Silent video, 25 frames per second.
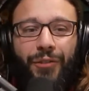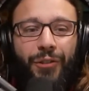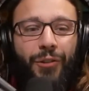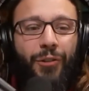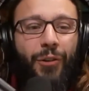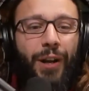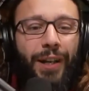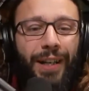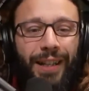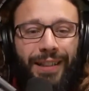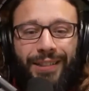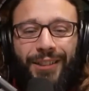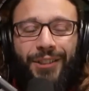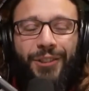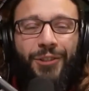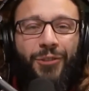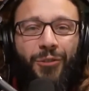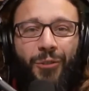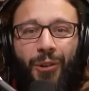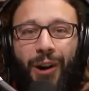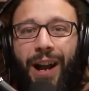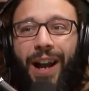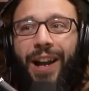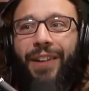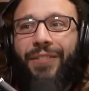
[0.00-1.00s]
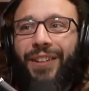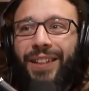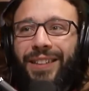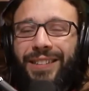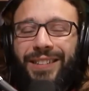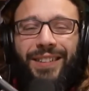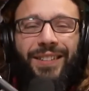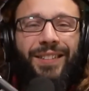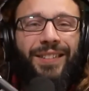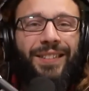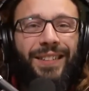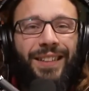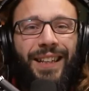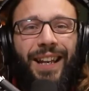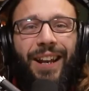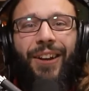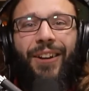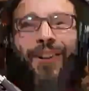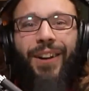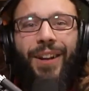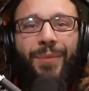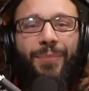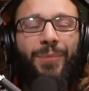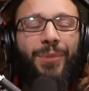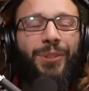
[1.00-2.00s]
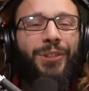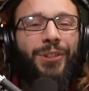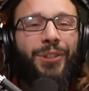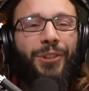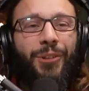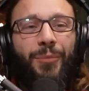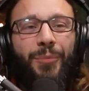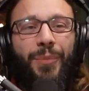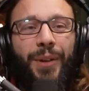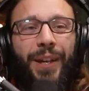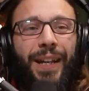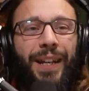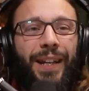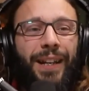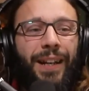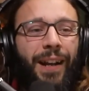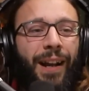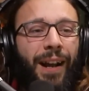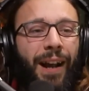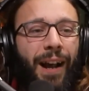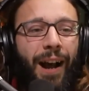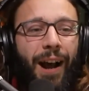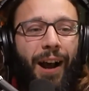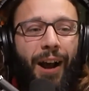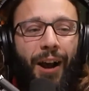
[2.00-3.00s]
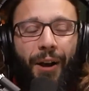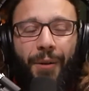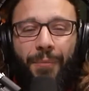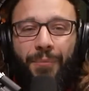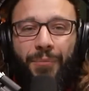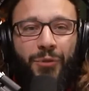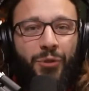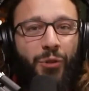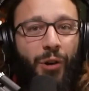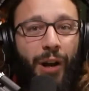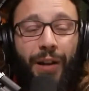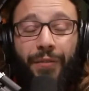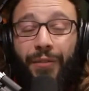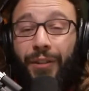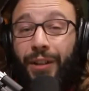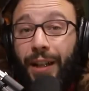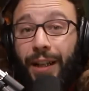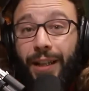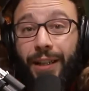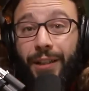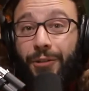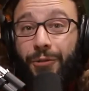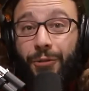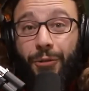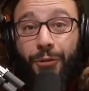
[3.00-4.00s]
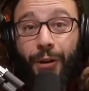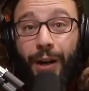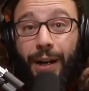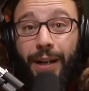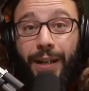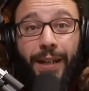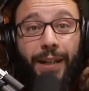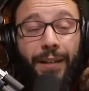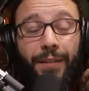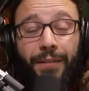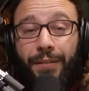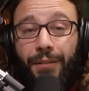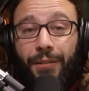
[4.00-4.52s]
You know, I get to drive, get to scare him a little bit, um, driving like a Ukrainian.